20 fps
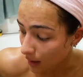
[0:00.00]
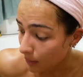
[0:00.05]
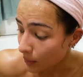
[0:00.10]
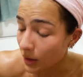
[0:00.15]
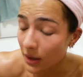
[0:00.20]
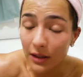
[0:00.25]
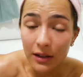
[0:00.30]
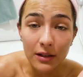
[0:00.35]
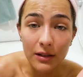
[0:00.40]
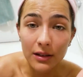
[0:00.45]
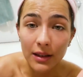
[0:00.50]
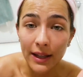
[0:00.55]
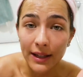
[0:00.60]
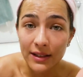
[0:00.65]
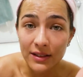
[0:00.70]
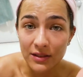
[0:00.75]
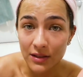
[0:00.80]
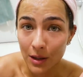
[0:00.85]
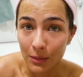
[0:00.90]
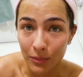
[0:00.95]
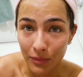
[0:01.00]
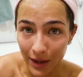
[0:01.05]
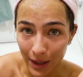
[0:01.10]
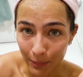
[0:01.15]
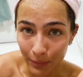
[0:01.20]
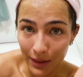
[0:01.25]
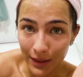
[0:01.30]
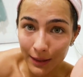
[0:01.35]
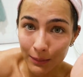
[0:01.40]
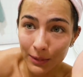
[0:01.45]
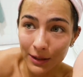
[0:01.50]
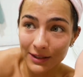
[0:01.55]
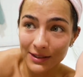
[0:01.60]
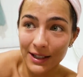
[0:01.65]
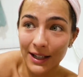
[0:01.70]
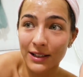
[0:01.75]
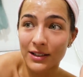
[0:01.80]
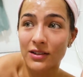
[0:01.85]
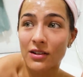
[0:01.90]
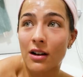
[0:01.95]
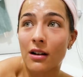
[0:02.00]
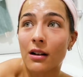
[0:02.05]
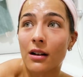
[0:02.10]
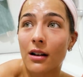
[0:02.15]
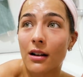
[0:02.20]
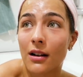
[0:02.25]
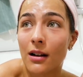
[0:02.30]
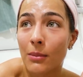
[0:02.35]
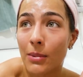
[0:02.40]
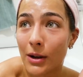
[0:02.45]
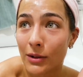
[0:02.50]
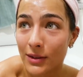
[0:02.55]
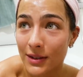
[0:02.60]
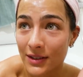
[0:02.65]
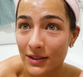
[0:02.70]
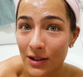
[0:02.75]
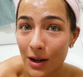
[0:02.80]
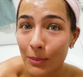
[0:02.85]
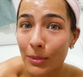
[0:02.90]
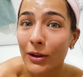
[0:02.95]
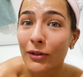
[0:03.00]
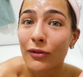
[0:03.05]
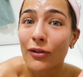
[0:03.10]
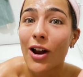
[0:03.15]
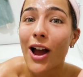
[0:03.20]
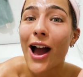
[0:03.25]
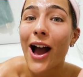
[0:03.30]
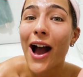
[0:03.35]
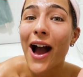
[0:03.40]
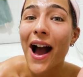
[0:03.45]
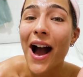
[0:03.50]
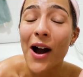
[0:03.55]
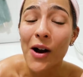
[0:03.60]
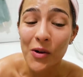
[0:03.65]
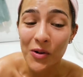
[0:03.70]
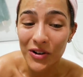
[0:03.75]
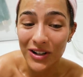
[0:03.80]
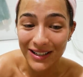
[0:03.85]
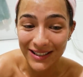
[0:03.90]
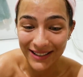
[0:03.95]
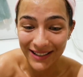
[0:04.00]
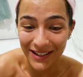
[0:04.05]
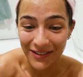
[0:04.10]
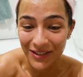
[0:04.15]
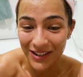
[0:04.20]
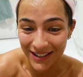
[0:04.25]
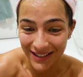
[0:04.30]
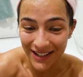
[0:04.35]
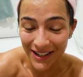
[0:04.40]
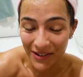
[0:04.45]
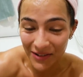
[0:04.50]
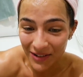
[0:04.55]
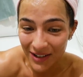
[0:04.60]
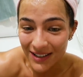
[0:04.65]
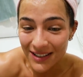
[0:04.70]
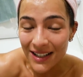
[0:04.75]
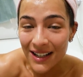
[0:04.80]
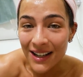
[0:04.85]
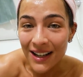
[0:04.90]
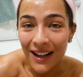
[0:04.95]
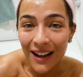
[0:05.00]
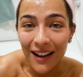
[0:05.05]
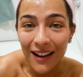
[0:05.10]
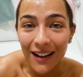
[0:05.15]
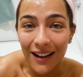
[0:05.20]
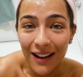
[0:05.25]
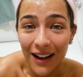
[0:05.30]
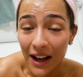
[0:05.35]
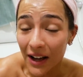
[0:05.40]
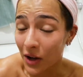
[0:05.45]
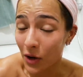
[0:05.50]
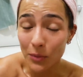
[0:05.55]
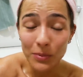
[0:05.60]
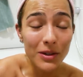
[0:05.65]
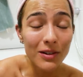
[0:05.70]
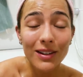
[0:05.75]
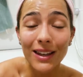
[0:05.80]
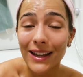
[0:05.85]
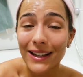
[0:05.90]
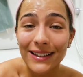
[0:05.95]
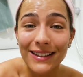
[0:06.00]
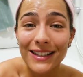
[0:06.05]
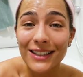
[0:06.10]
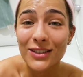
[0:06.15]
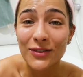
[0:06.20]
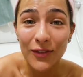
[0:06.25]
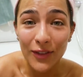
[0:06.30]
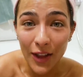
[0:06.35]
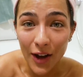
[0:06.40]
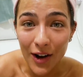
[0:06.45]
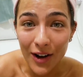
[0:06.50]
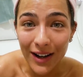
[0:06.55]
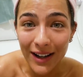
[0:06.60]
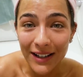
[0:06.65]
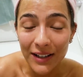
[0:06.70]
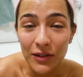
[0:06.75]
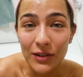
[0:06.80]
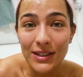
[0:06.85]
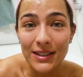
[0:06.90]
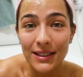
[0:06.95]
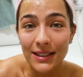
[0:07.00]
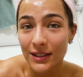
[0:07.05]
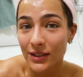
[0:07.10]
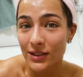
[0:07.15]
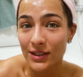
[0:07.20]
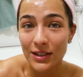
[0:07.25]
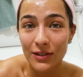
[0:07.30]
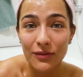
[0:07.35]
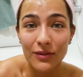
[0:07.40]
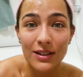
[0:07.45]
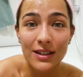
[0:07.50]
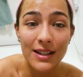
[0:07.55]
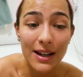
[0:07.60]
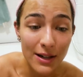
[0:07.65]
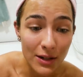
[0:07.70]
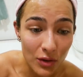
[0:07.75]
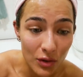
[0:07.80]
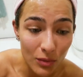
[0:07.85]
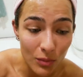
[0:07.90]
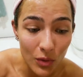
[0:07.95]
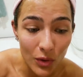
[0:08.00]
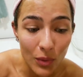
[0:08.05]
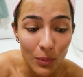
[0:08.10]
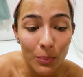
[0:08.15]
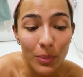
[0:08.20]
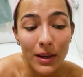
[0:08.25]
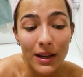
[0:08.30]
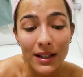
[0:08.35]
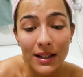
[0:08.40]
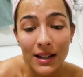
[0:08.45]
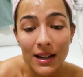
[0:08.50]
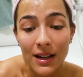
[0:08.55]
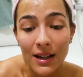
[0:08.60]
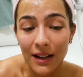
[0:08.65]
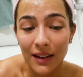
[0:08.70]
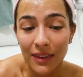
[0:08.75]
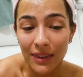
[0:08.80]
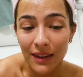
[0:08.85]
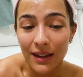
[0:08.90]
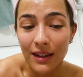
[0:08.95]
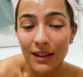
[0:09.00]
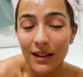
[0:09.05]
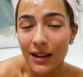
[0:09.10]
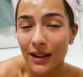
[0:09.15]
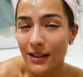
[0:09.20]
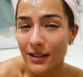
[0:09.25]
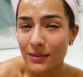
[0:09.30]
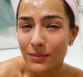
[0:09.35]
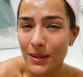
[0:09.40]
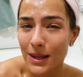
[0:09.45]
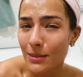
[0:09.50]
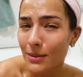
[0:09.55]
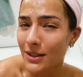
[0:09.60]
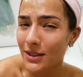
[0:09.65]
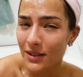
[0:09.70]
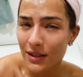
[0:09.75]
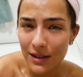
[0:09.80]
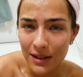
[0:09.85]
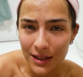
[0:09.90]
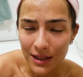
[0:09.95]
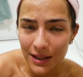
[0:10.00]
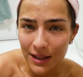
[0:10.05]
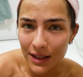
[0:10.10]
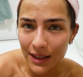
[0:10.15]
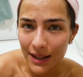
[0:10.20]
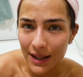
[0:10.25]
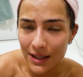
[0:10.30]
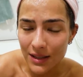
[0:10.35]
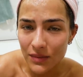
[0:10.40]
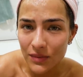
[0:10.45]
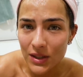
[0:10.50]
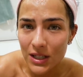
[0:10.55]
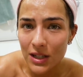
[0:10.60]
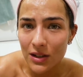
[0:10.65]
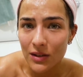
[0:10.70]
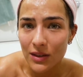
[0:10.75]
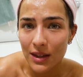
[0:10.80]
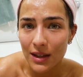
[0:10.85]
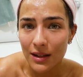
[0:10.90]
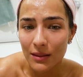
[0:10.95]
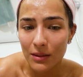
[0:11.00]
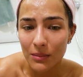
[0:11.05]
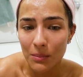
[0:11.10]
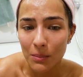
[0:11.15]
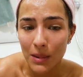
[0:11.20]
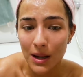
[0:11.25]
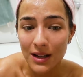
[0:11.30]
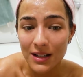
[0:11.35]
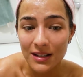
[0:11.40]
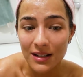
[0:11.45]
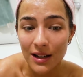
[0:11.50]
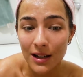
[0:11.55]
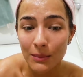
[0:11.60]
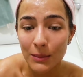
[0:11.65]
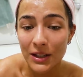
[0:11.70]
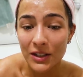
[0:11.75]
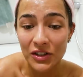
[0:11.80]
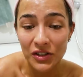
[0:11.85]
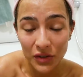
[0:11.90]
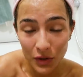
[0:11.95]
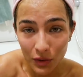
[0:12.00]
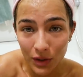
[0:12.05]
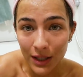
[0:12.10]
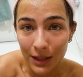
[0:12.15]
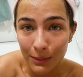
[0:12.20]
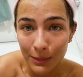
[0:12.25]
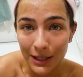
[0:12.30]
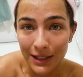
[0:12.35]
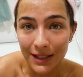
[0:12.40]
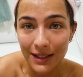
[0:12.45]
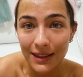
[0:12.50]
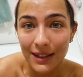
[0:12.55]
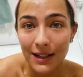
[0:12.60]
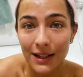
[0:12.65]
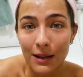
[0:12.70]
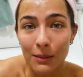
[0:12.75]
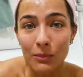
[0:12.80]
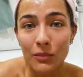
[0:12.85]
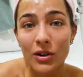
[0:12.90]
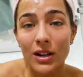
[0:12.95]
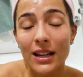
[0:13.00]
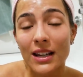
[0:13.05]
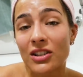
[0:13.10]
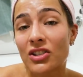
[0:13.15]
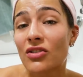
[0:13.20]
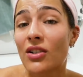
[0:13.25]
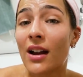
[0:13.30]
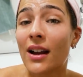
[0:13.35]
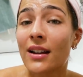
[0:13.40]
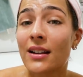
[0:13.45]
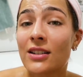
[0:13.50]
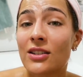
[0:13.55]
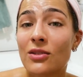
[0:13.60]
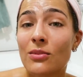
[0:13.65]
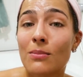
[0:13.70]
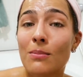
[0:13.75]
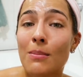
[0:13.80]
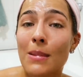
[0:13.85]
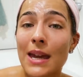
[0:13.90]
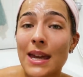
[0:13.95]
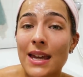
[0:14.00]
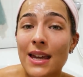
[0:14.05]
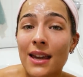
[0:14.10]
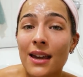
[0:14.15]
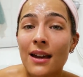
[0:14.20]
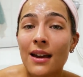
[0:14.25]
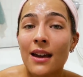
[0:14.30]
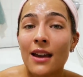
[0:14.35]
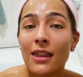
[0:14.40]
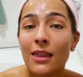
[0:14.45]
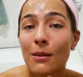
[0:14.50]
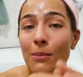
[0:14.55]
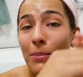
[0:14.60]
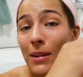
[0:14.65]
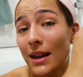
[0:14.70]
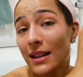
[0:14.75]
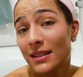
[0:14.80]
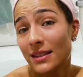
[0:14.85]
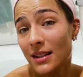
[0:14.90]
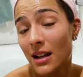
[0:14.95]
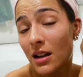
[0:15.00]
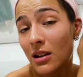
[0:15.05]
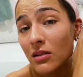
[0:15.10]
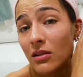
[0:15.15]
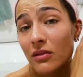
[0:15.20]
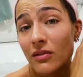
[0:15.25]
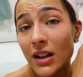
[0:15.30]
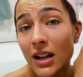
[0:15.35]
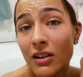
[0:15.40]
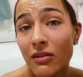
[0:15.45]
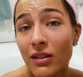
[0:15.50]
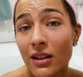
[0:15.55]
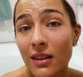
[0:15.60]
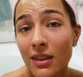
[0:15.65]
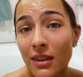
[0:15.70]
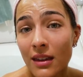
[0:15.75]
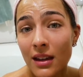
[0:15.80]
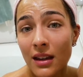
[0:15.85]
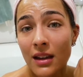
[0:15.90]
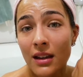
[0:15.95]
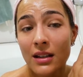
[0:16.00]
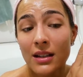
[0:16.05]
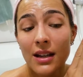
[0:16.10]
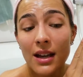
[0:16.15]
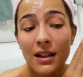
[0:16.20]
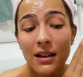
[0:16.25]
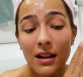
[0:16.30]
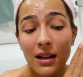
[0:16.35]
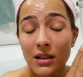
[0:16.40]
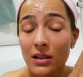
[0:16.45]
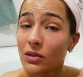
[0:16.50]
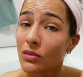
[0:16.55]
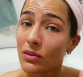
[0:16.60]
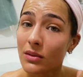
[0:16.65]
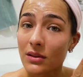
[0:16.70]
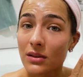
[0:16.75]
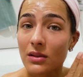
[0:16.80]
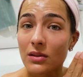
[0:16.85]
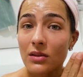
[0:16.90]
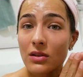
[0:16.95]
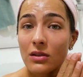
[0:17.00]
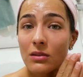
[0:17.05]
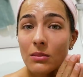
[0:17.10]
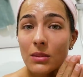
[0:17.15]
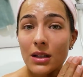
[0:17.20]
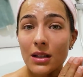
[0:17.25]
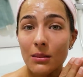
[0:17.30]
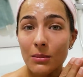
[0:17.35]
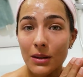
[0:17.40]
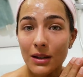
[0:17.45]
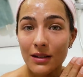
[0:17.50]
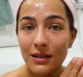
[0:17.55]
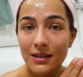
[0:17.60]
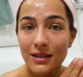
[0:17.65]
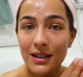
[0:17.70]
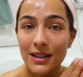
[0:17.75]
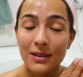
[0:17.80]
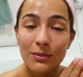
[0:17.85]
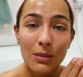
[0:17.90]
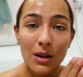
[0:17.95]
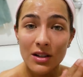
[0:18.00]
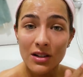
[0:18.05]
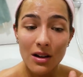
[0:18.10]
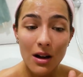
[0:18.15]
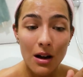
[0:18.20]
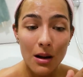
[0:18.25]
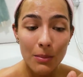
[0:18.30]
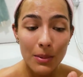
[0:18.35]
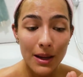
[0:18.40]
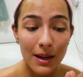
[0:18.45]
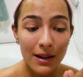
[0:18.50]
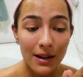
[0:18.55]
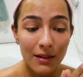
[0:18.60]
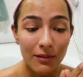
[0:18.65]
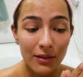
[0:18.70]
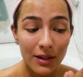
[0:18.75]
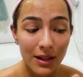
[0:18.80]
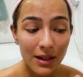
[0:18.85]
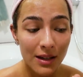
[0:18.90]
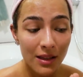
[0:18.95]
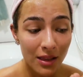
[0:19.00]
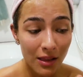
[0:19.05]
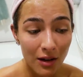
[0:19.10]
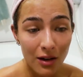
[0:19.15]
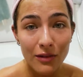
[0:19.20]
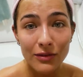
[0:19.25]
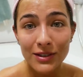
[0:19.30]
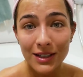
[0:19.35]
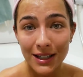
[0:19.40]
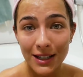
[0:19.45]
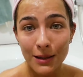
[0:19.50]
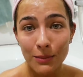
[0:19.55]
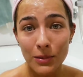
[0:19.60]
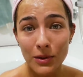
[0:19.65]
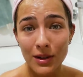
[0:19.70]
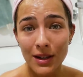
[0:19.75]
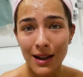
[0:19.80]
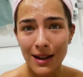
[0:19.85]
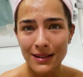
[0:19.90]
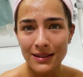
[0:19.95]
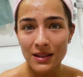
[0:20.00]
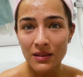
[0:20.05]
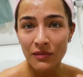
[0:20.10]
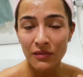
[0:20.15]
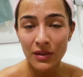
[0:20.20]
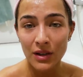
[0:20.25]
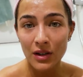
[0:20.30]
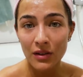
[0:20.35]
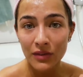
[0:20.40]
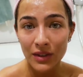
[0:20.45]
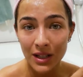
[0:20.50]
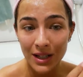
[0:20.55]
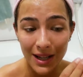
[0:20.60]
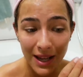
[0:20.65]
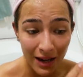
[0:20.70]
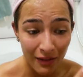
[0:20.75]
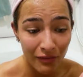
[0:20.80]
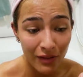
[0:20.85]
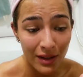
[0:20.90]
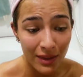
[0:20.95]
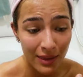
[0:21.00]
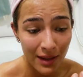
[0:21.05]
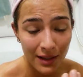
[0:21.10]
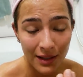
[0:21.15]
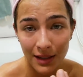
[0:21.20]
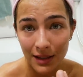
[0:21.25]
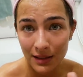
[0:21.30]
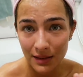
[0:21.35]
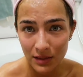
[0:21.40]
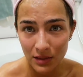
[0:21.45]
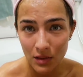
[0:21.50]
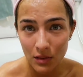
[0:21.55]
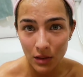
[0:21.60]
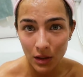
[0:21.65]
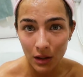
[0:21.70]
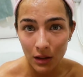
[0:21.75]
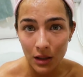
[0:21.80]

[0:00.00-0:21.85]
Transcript: I'm gonna like stop rambling because I can talk about this topic for hours and hours and hours. Uh, I hope you like this vlog. I know it's a little different than normal, but I think you guys maybe saw it in the last video that my time is so limited that I'm really trying to make the best out of everything that I do on social media because it's my job and I really love to keep you guys involved in everything that is going